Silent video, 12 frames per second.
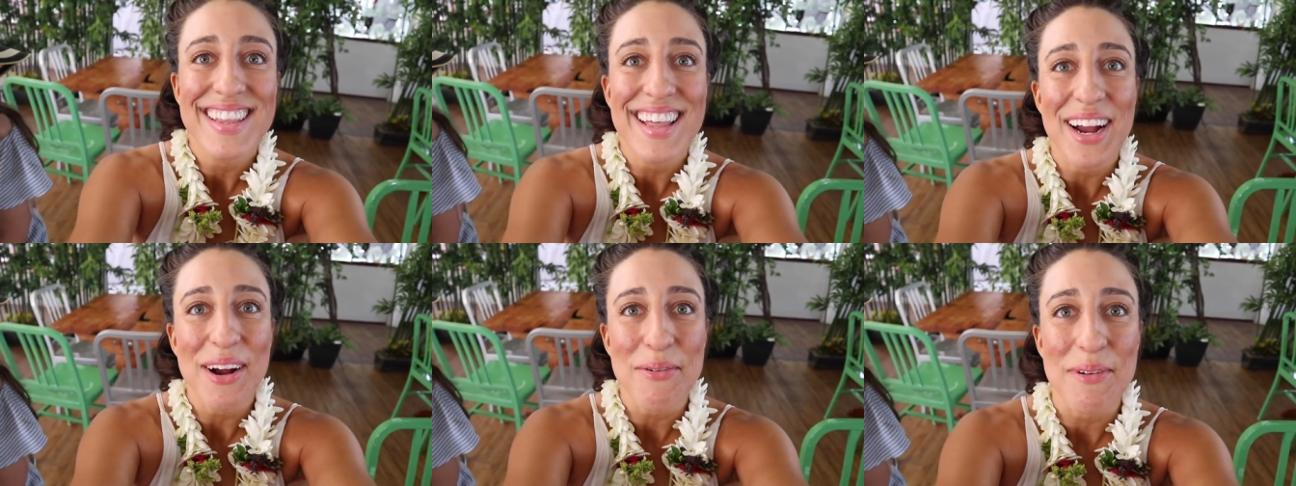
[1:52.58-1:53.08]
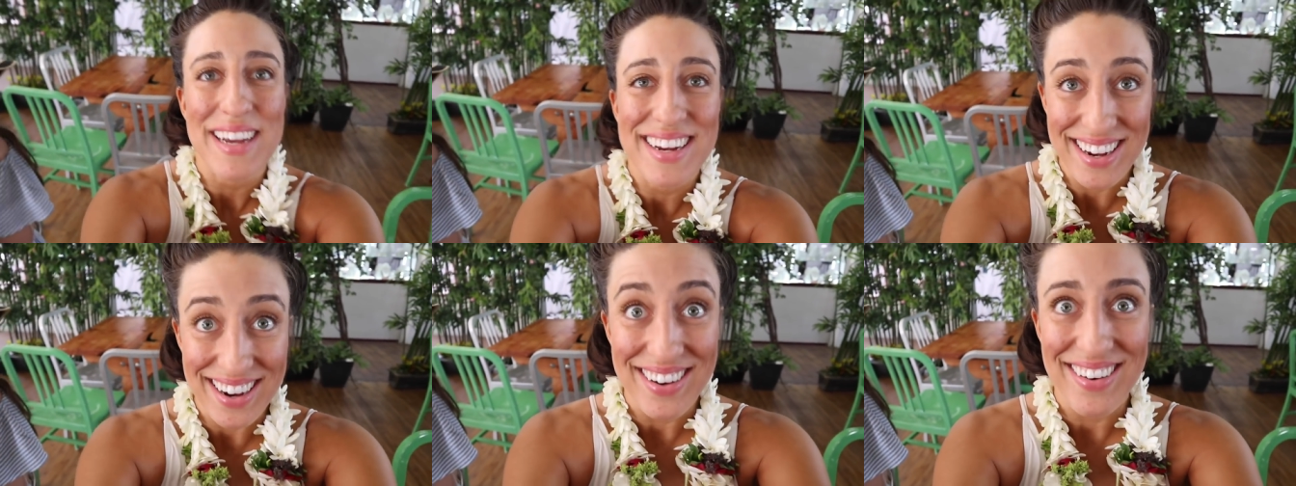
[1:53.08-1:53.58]
There we
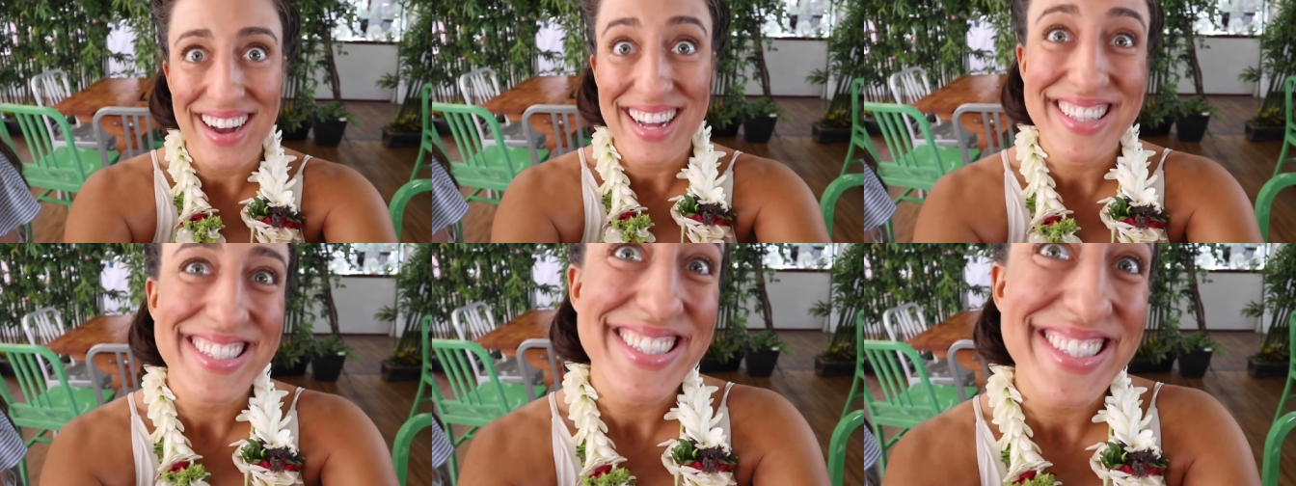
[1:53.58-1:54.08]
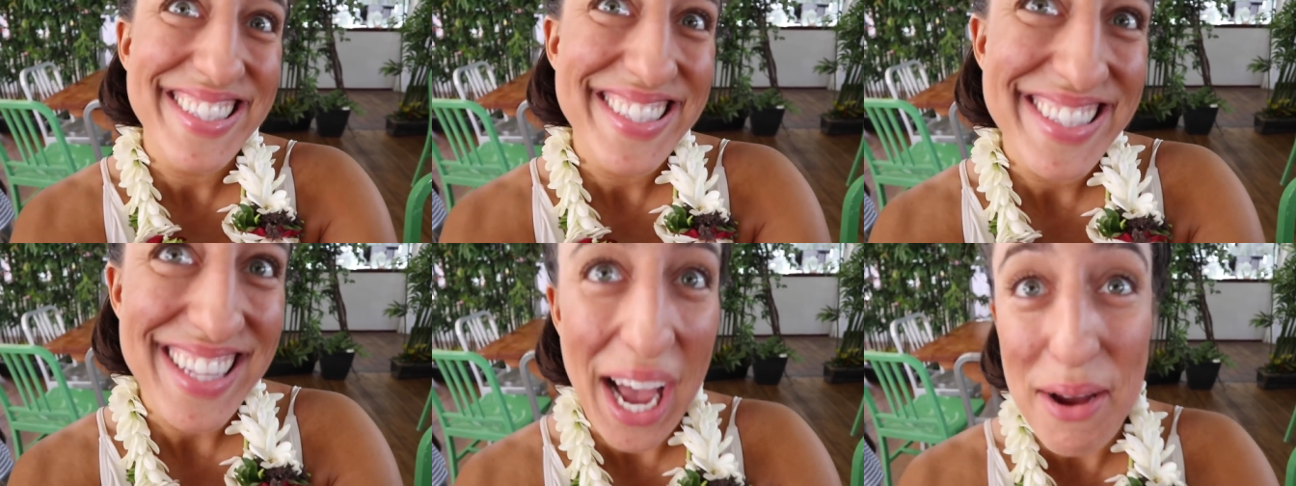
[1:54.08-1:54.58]
go.
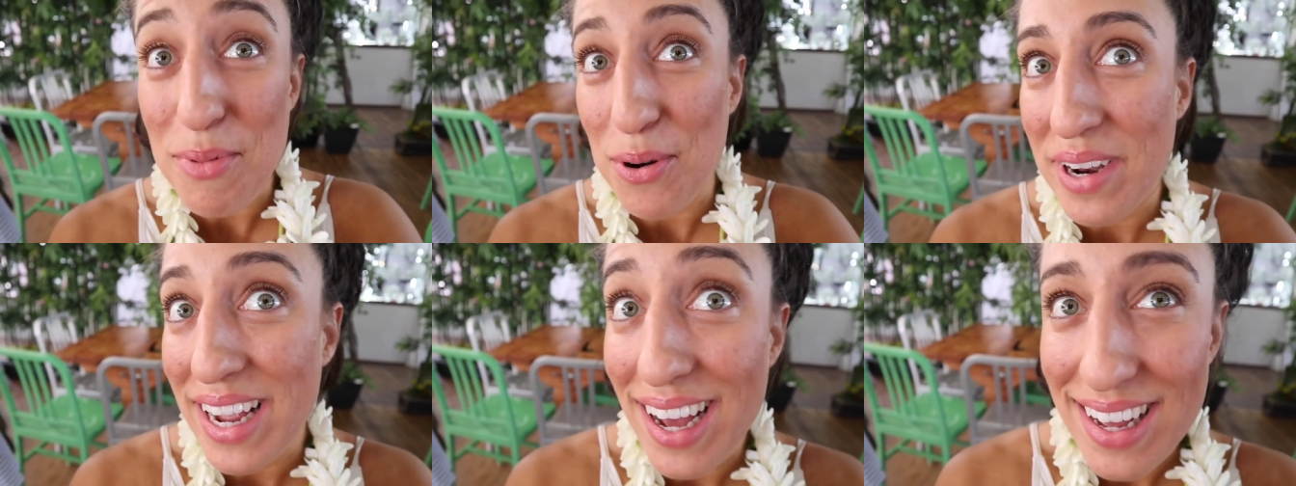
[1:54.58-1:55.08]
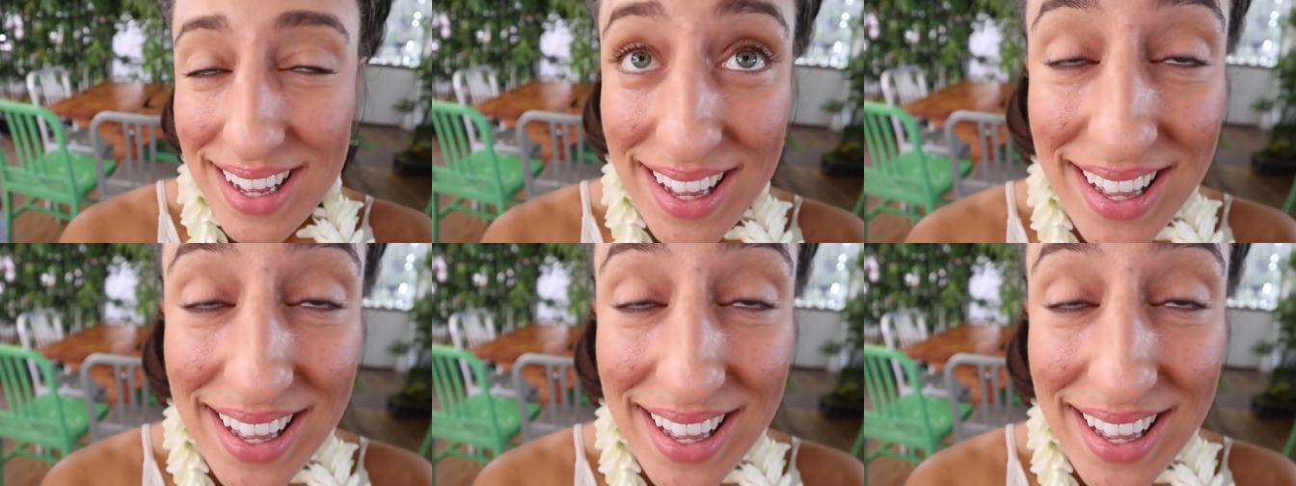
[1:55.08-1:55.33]
I'm Maria.